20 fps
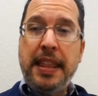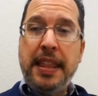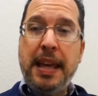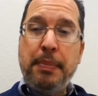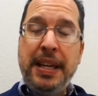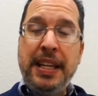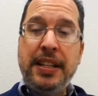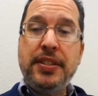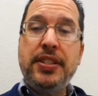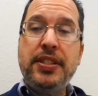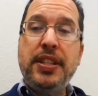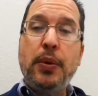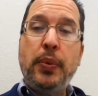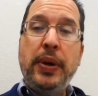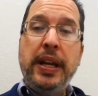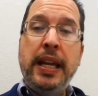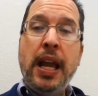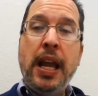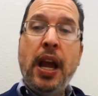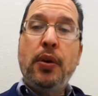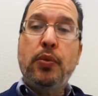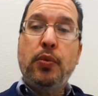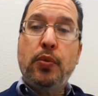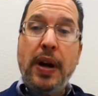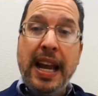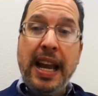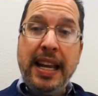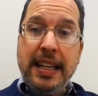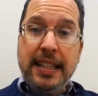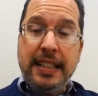that means that we
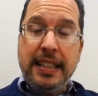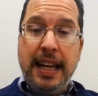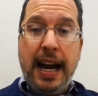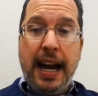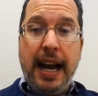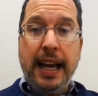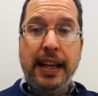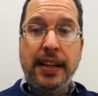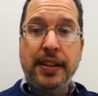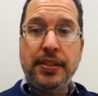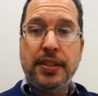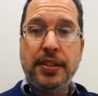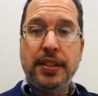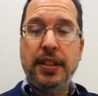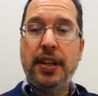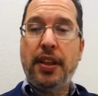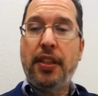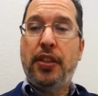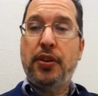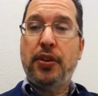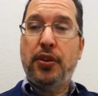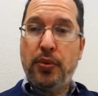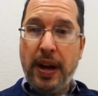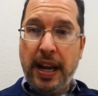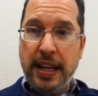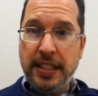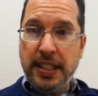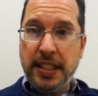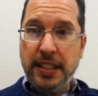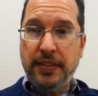recognize the
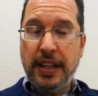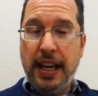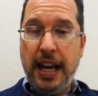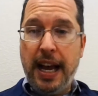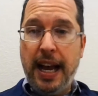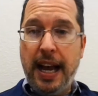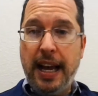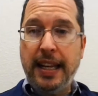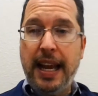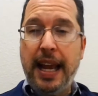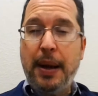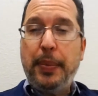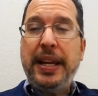grace of God,